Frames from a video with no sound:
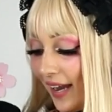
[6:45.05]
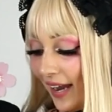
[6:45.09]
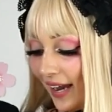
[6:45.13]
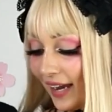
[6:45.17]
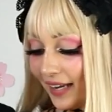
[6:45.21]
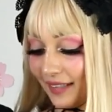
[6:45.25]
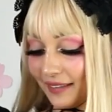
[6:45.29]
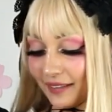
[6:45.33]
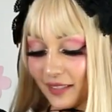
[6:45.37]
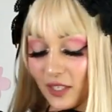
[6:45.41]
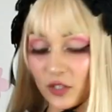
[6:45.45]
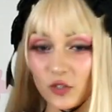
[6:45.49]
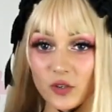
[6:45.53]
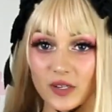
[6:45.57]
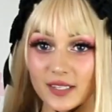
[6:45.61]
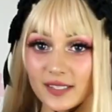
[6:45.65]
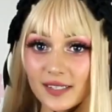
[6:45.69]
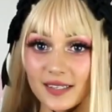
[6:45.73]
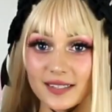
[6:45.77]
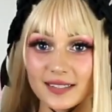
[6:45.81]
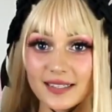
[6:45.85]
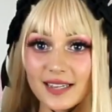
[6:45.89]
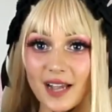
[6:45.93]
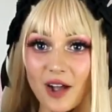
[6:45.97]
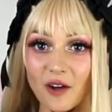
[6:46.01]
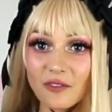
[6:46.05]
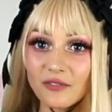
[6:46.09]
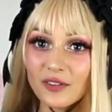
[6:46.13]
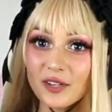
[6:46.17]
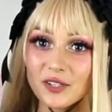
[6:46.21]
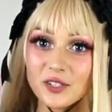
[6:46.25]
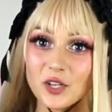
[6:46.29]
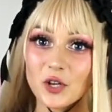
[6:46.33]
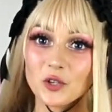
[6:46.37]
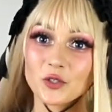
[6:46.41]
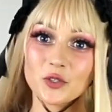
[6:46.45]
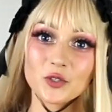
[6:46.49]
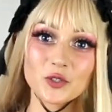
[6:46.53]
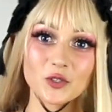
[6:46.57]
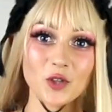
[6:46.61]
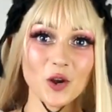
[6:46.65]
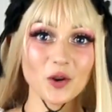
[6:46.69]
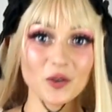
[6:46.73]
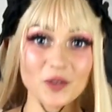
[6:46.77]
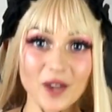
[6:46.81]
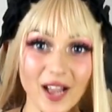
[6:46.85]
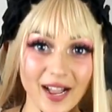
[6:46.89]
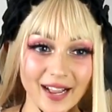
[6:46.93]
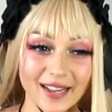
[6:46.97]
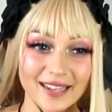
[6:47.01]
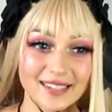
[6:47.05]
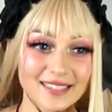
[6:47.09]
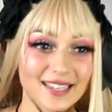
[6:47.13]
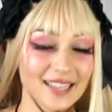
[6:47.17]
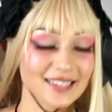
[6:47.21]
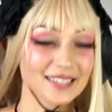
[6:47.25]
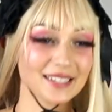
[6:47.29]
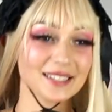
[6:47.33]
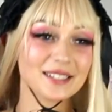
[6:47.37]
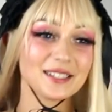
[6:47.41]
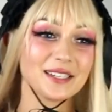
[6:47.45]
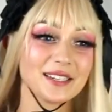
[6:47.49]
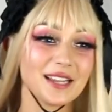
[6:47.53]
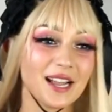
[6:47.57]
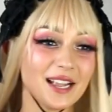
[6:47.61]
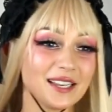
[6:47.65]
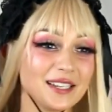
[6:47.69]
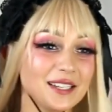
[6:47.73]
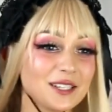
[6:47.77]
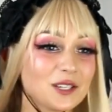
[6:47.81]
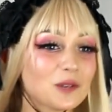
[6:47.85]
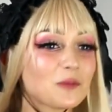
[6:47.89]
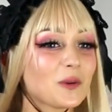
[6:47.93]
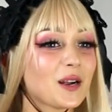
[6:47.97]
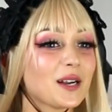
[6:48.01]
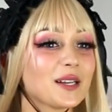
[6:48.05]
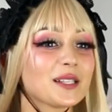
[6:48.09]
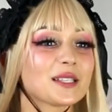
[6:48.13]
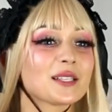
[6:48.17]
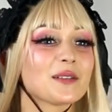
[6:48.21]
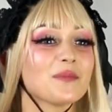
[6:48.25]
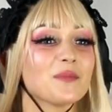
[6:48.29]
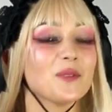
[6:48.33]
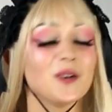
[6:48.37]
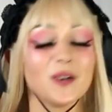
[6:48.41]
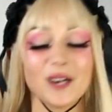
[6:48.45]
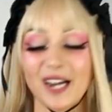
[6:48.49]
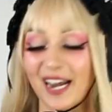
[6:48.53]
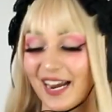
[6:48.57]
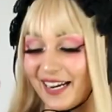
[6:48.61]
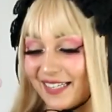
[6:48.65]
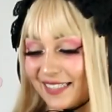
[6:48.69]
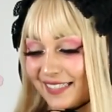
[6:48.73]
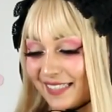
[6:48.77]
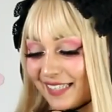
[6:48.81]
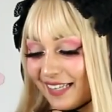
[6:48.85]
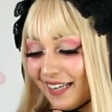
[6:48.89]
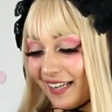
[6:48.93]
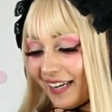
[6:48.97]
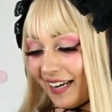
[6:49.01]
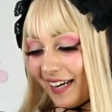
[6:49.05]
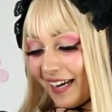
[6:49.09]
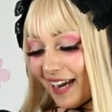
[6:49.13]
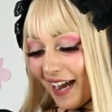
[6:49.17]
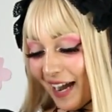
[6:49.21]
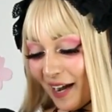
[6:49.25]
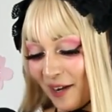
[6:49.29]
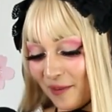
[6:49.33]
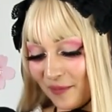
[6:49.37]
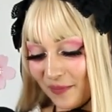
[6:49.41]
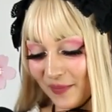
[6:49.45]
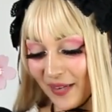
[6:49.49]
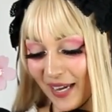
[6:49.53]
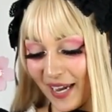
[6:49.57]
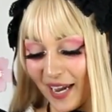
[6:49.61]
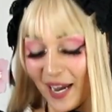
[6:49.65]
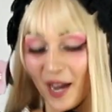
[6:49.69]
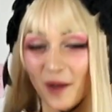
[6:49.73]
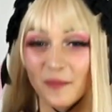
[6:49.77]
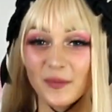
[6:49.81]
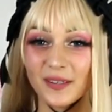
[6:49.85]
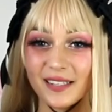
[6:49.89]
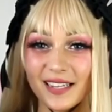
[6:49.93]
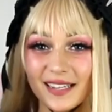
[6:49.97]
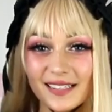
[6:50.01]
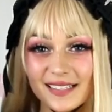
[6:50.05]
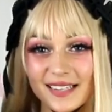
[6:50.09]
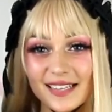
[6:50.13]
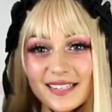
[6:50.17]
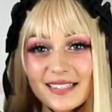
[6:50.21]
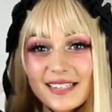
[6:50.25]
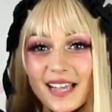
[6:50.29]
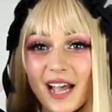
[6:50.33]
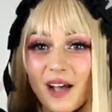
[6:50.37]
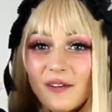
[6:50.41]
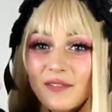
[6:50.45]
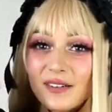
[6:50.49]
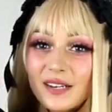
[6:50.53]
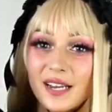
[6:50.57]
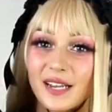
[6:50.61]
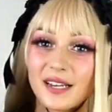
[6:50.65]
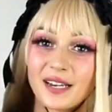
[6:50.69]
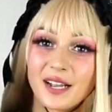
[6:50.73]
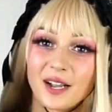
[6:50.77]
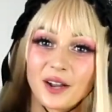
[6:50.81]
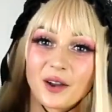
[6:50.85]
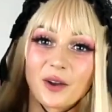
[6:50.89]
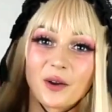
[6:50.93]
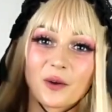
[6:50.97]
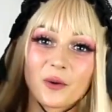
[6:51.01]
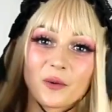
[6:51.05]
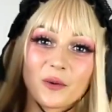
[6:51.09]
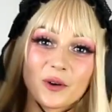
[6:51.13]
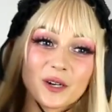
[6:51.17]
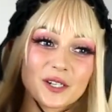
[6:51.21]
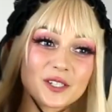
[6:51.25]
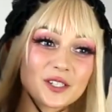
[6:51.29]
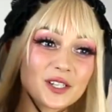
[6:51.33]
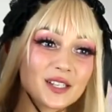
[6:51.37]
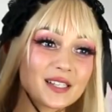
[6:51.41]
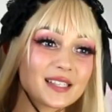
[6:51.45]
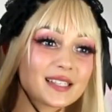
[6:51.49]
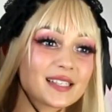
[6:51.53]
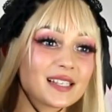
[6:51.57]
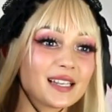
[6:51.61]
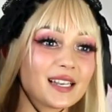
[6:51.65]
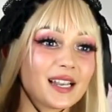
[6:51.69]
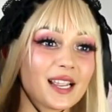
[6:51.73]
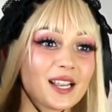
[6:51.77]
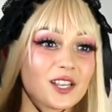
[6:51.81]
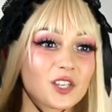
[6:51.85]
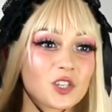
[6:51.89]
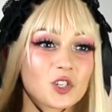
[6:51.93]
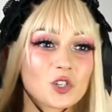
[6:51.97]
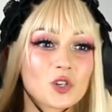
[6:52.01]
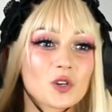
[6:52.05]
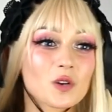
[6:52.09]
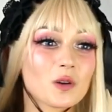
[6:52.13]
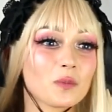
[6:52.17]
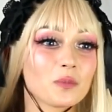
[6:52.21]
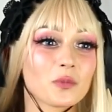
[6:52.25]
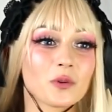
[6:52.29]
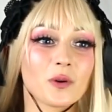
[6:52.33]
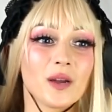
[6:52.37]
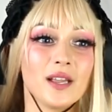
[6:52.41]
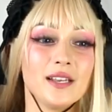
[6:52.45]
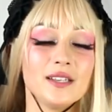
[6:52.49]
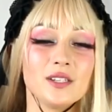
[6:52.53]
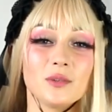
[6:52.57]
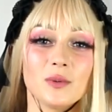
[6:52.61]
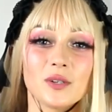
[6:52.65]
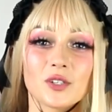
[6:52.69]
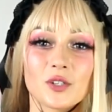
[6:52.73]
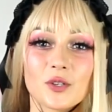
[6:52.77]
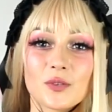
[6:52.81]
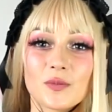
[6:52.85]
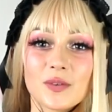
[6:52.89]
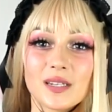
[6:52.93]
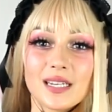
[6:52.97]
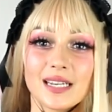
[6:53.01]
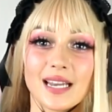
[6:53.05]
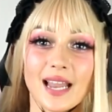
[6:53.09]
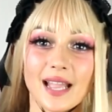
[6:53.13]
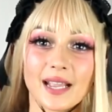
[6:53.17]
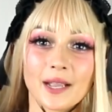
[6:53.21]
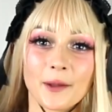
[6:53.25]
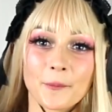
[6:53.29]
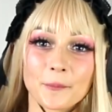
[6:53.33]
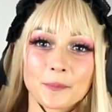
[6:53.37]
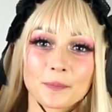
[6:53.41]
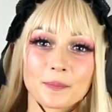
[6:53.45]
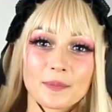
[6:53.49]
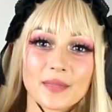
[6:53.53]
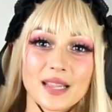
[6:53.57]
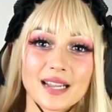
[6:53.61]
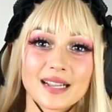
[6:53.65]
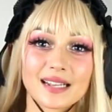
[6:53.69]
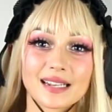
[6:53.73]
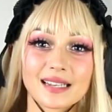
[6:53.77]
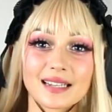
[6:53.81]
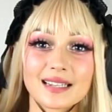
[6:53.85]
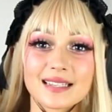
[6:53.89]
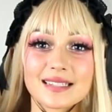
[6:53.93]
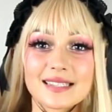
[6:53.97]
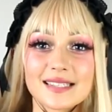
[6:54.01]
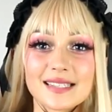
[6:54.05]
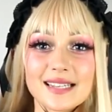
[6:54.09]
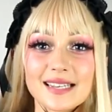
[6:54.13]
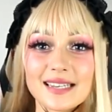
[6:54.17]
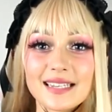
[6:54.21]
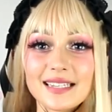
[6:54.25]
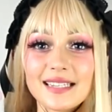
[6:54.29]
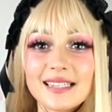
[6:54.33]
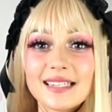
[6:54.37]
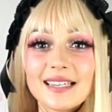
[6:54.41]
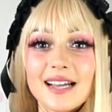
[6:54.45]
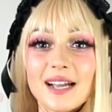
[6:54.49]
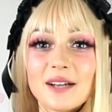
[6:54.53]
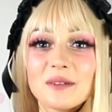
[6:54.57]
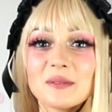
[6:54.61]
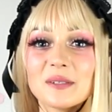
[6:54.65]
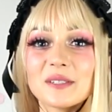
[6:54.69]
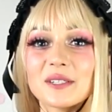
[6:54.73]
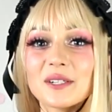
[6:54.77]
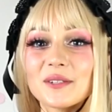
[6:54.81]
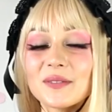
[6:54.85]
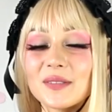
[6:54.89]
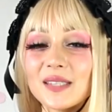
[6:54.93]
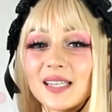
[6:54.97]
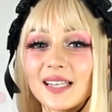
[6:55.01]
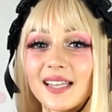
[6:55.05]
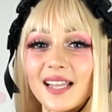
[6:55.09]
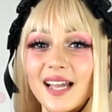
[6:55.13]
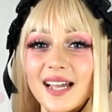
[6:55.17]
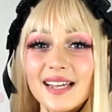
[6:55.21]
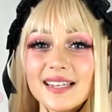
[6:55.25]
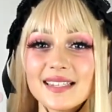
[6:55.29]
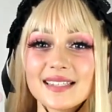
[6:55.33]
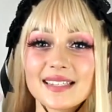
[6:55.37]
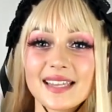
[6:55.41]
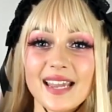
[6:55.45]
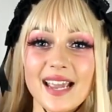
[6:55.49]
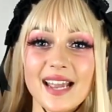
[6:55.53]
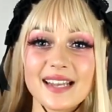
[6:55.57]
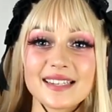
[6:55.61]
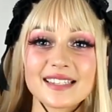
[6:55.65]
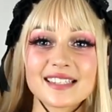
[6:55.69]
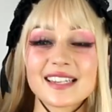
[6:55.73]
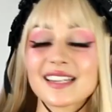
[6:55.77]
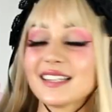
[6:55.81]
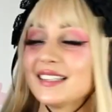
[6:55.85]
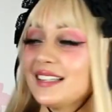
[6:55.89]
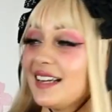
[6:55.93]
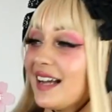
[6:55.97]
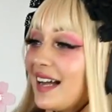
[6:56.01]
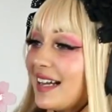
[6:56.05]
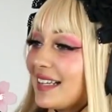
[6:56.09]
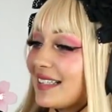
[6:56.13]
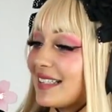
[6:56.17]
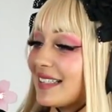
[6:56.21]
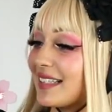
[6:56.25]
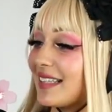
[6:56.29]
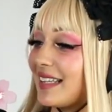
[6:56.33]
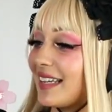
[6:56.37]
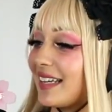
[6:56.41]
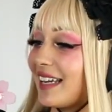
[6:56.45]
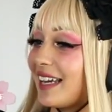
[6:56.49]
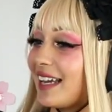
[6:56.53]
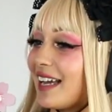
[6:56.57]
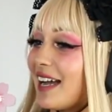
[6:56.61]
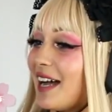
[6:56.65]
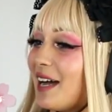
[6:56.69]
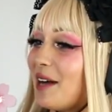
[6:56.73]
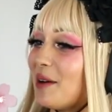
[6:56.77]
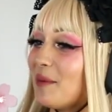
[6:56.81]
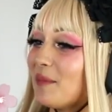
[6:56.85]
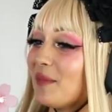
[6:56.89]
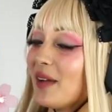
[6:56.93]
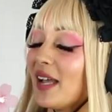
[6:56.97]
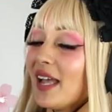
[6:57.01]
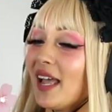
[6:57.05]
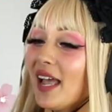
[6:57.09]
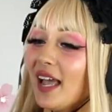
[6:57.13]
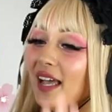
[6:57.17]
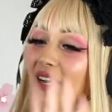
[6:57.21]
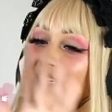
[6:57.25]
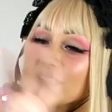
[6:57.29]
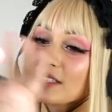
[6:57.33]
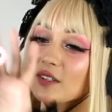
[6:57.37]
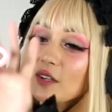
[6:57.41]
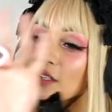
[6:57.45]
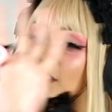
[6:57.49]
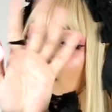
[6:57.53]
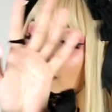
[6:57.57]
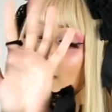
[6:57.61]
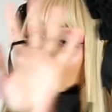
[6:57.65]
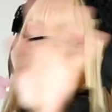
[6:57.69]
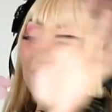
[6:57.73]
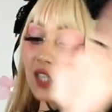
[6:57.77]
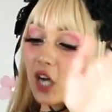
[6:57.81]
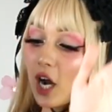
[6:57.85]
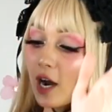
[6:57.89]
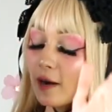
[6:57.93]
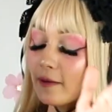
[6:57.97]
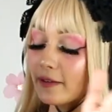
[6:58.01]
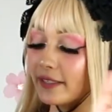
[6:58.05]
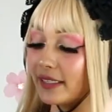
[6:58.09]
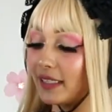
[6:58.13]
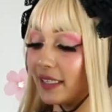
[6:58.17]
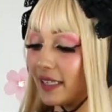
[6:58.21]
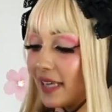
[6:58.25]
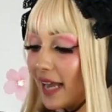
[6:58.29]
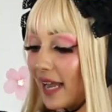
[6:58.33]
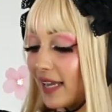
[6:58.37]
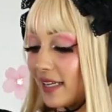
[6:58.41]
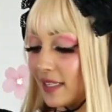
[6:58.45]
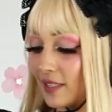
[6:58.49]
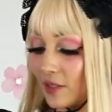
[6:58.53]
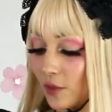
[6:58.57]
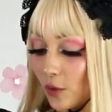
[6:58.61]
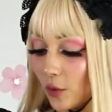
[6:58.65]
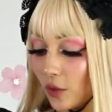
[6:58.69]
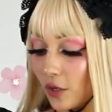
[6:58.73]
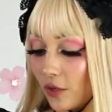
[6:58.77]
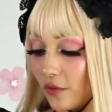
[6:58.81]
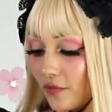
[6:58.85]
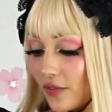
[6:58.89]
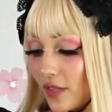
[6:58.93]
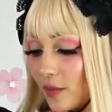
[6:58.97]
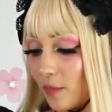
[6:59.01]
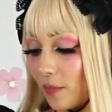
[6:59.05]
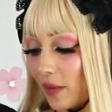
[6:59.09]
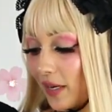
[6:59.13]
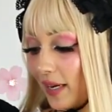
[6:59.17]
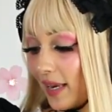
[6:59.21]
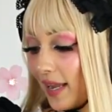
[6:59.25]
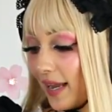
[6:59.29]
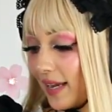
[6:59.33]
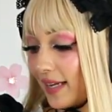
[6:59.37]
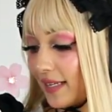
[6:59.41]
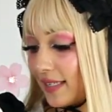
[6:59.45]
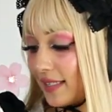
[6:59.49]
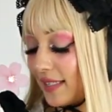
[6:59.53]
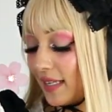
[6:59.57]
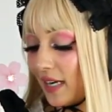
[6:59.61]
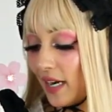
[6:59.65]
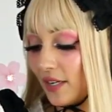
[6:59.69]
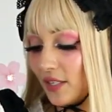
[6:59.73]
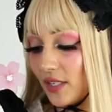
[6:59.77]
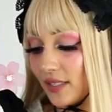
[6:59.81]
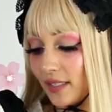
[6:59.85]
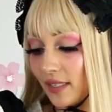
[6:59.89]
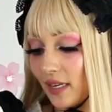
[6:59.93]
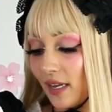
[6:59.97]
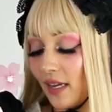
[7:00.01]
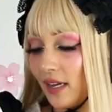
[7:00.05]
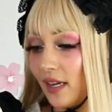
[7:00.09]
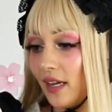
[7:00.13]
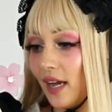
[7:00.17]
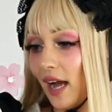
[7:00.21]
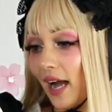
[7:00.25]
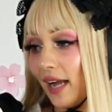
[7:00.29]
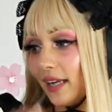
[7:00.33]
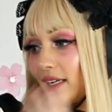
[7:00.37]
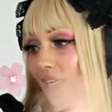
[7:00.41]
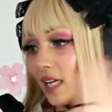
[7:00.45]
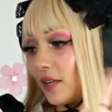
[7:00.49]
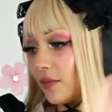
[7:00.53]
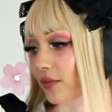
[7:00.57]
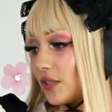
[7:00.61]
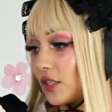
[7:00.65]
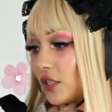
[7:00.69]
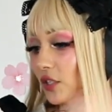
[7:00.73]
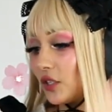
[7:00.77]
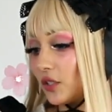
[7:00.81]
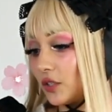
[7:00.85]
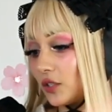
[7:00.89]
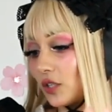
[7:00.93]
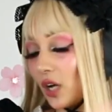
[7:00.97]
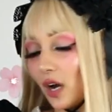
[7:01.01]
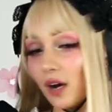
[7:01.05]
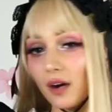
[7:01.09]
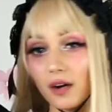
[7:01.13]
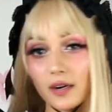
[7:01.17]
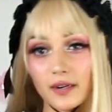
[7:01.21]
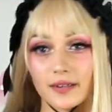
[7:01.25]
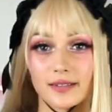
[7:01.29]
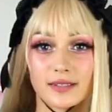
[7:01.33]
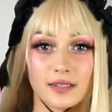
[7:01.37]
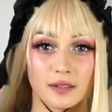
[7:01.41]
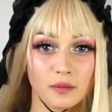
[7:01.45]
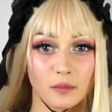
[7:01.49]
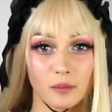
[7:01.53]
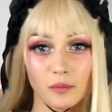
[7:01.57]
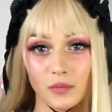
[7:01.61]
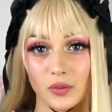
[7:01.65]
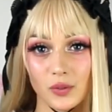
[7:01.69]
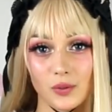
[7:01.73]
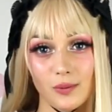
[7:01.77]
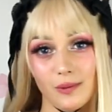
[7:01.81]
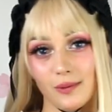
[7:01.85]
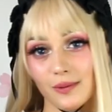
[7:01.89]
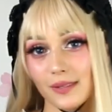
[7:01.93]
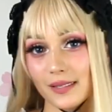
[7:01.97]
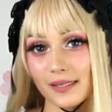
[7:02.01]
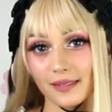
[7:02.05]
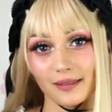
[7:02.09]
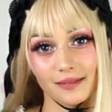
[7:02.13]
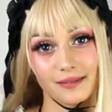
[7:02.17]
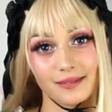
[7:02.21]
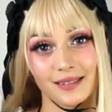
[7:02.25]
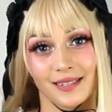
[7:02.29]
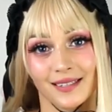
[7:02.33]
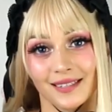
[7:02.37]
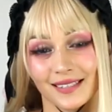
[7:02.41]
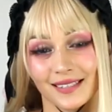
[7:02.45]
And the dress itself is so nice. I need to I need to wear it some more actually. Um, but yes, it's covered in a gorgeous celestial print, which is really like glistening. I wonder if the light is catching it nicely. Um, and it's got starry lace all over the place. And I just, I love stars and moons and